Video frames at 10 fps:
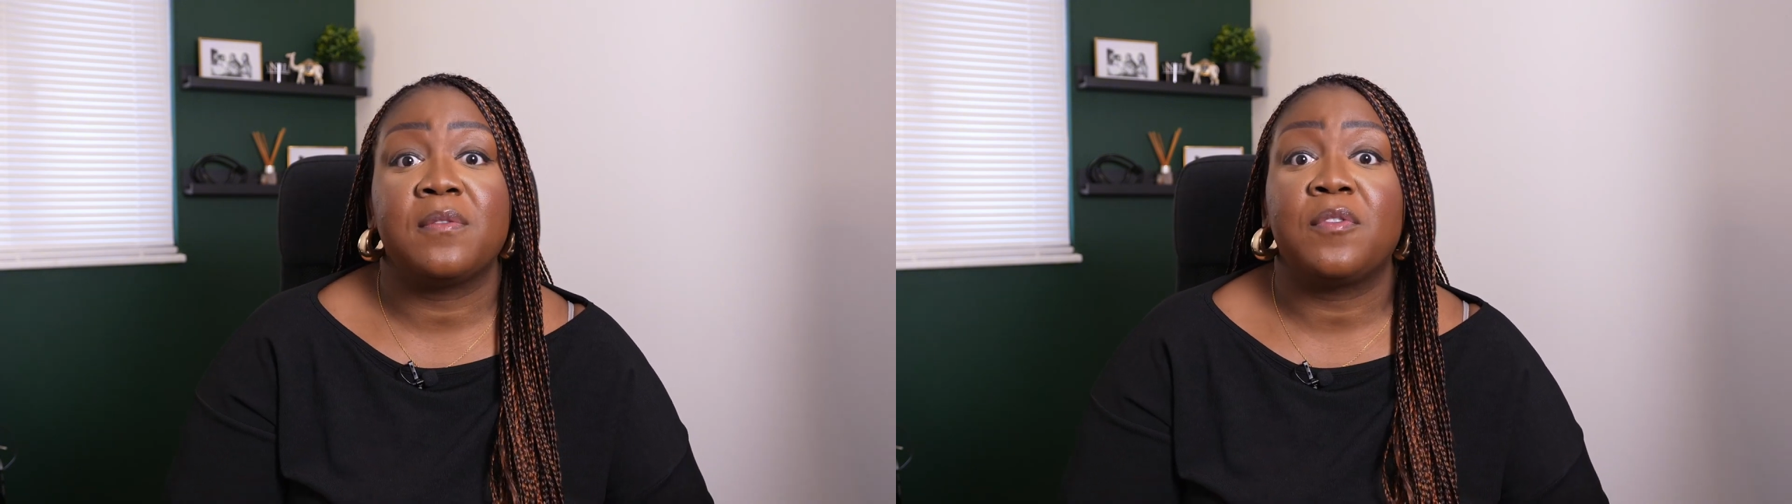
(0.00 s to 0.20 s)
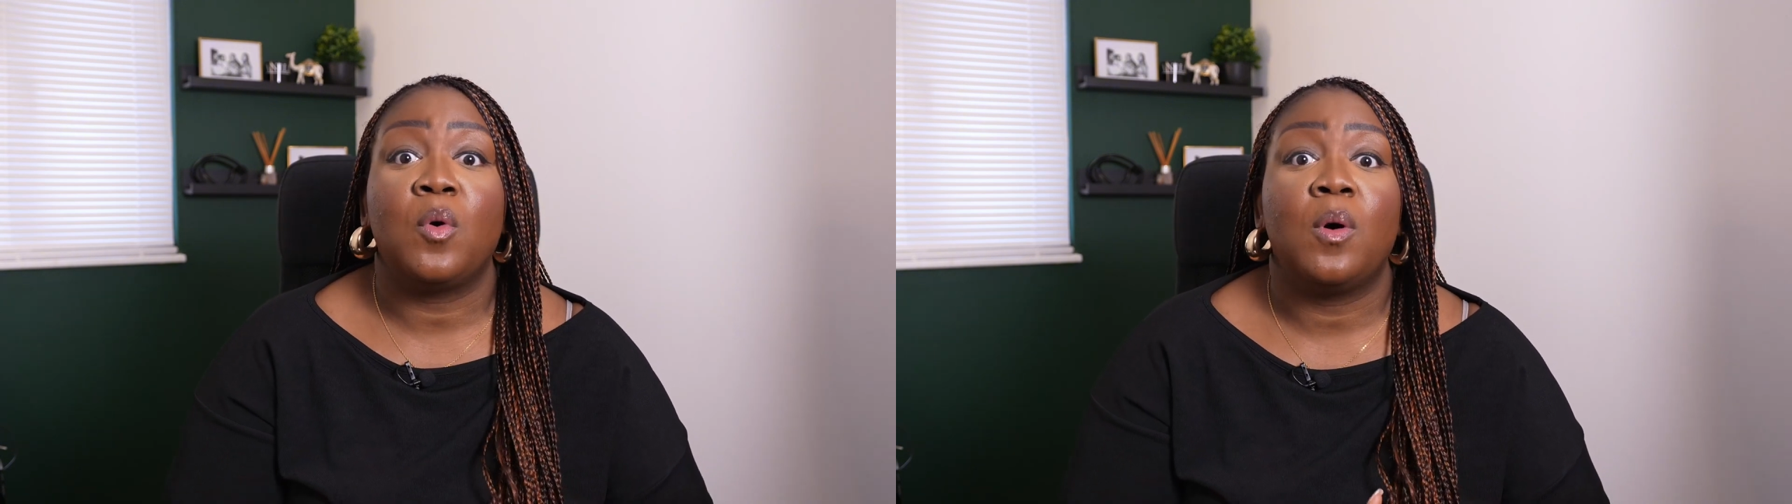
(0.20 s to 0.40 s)

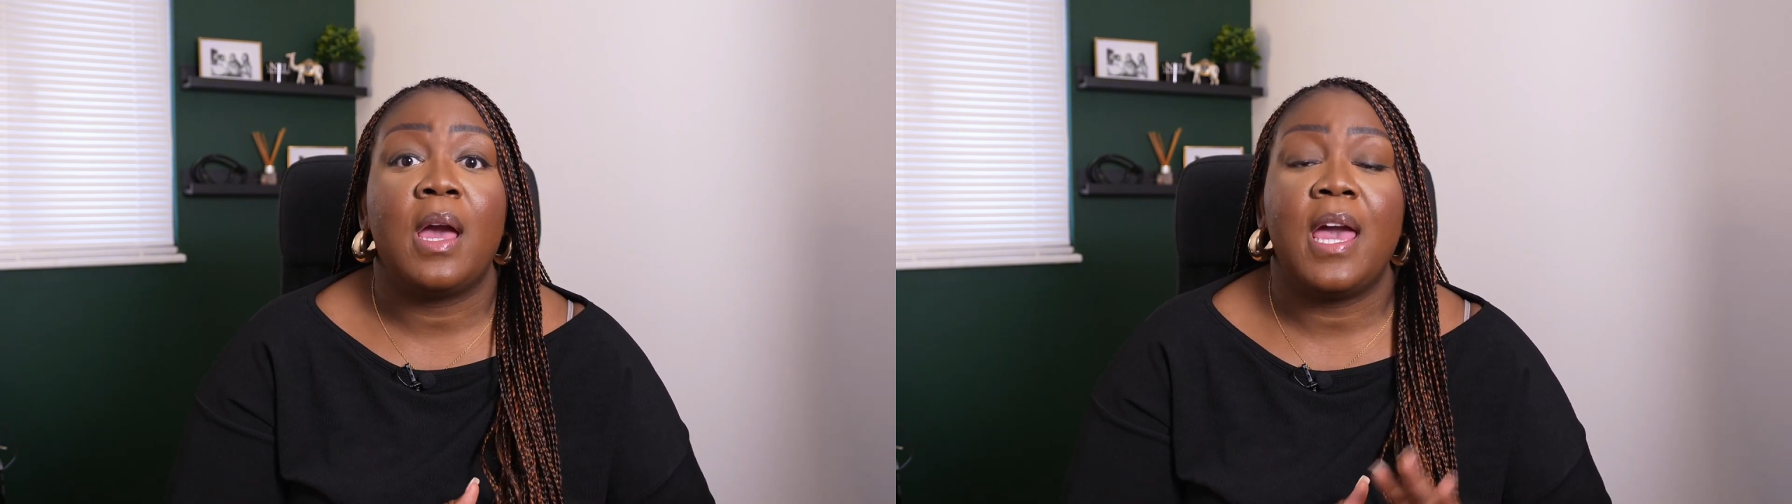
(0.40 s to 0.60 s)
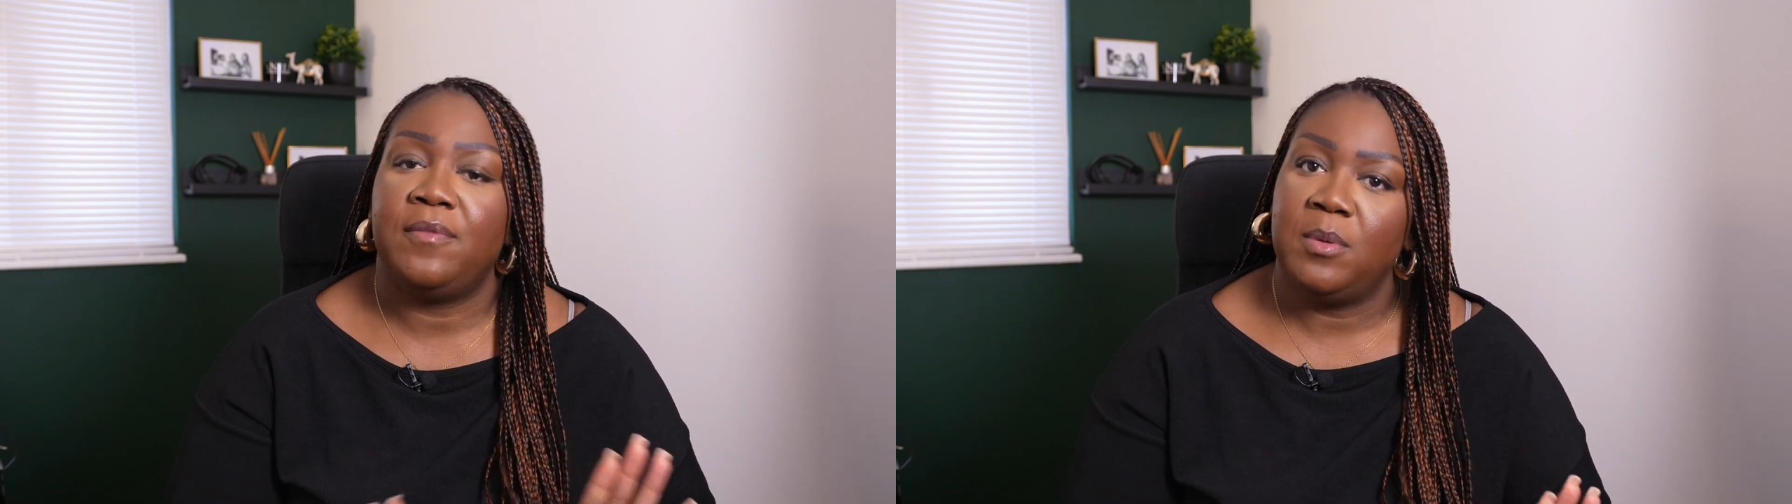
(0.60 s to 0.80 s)
for
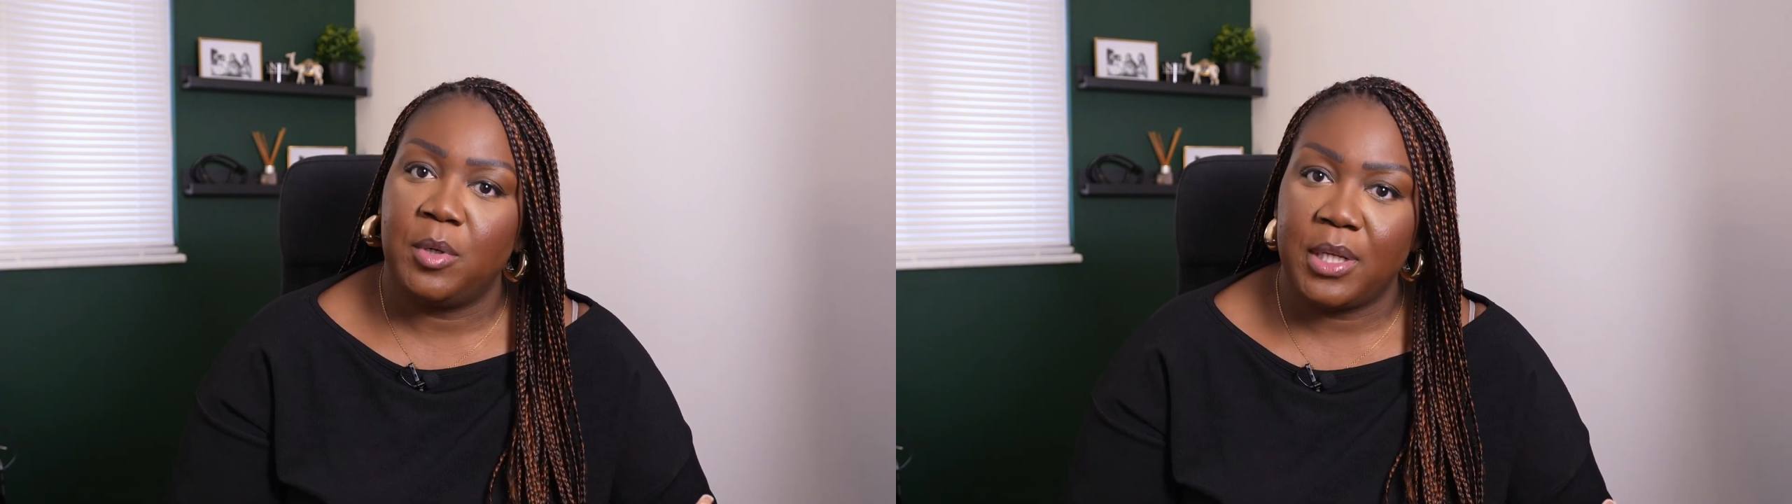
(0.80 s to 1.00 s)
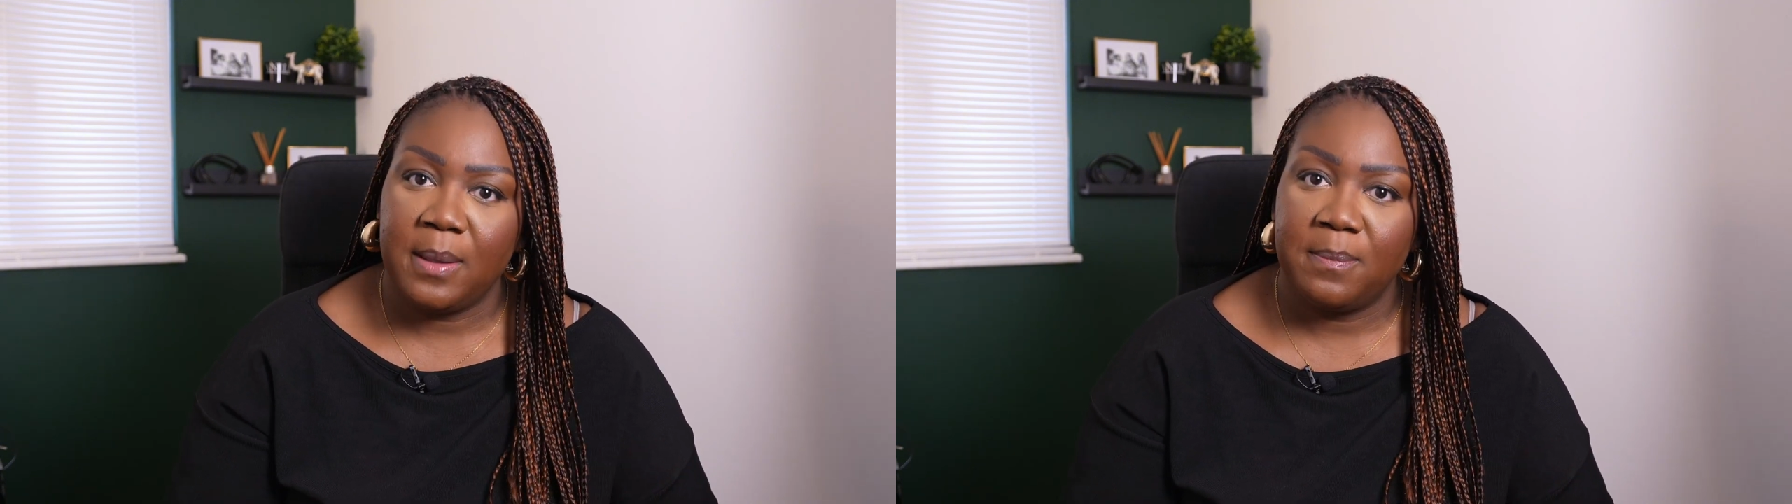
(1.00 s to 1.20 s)

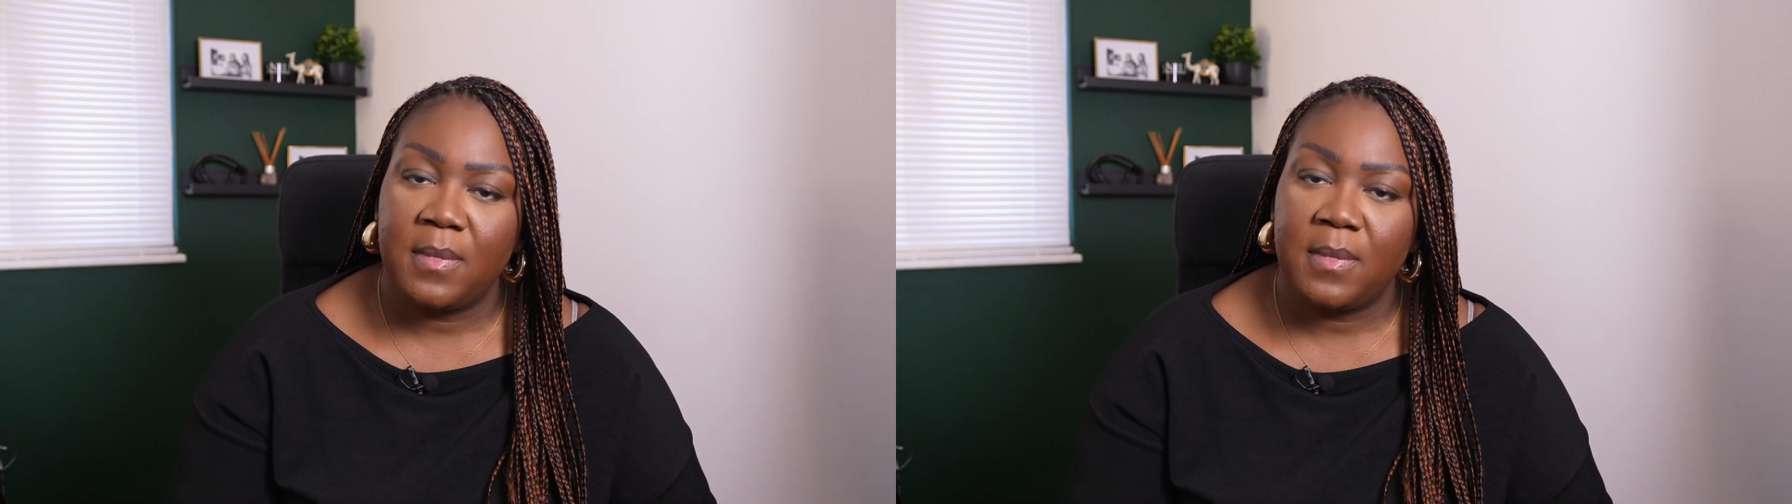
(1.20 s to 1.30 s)
everybody.